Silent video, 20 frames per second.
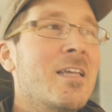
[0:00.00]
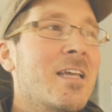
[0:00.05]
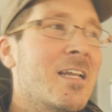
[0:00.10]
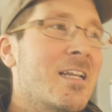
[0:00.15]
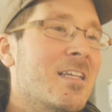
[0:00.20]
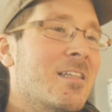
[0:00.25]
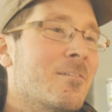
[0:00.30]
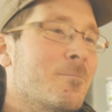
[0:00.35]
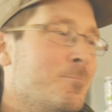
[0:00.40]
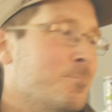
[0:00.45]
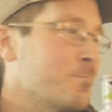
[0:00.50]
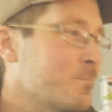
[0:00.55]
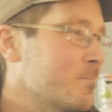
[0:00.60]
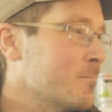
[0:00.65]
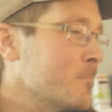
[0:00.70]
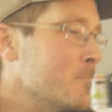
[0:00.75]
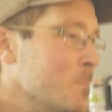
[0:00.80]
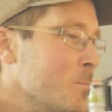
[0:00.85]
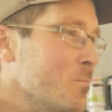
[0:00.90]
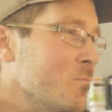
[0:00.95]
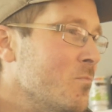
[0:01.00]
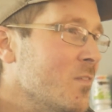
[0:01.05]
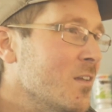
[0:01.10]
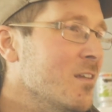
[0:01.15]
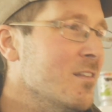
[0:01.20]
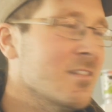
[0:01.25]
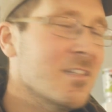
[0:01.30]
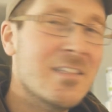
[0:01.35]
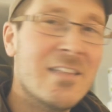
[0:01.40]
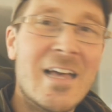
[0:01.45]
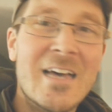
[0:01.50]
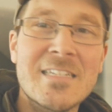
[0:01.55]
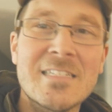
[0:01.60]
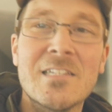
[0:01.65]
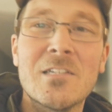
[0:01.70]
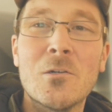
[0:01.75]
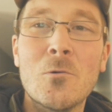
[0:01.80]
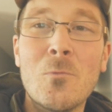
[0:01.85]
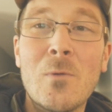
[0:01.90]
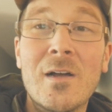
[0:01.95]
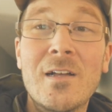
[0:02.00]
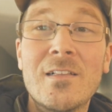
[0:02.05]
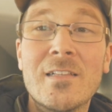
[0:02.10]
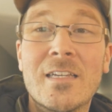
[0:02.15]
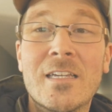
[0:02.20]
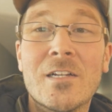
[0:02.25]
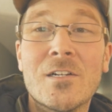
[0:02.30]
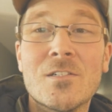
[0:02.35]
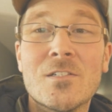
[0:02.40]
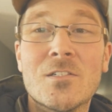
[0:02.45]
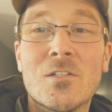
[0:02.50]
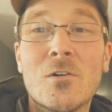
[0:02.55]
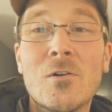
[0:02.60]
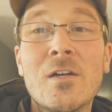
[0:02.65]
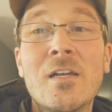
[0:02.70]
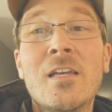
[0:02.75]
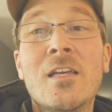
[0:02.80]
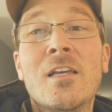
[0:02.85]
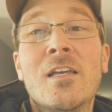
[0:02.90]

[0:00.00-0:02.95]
getting the last little while here. So